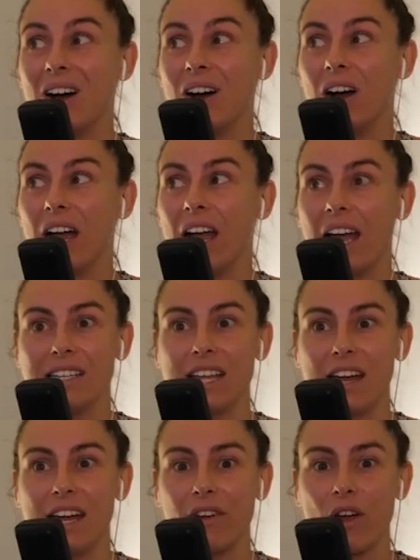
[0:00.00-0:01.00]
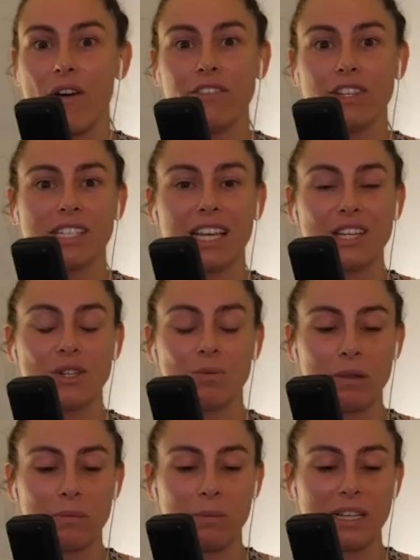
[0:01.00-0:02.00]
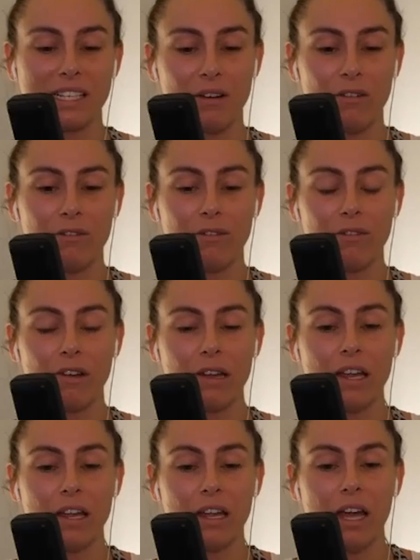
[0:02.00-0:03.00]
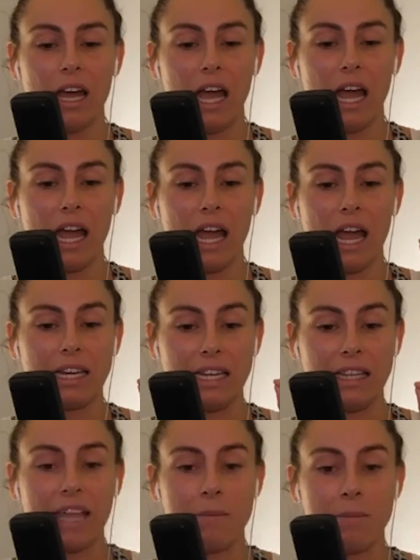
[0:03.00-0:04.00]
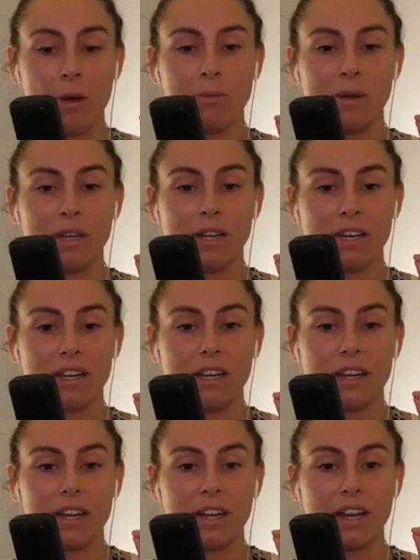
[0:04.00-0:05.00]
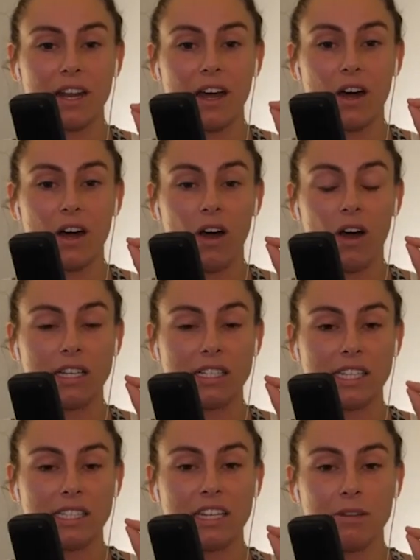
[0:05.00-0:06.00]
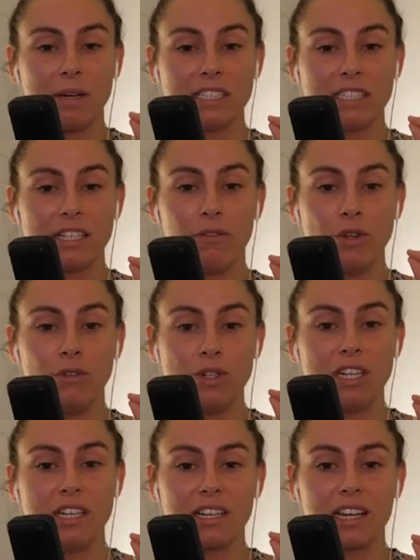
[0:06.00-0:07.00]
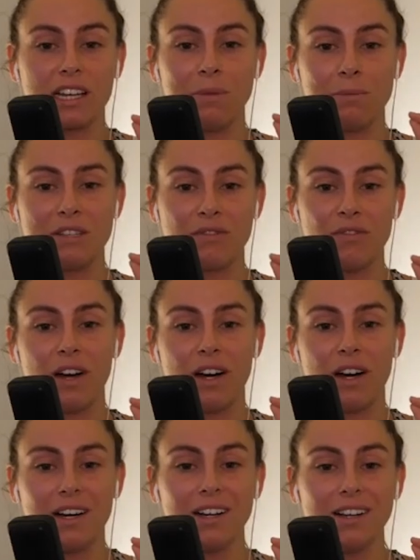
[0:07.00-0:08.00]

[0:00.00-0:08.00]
I had to have a conversation with myself. And in that moment, I said to myself, you didn't come this far.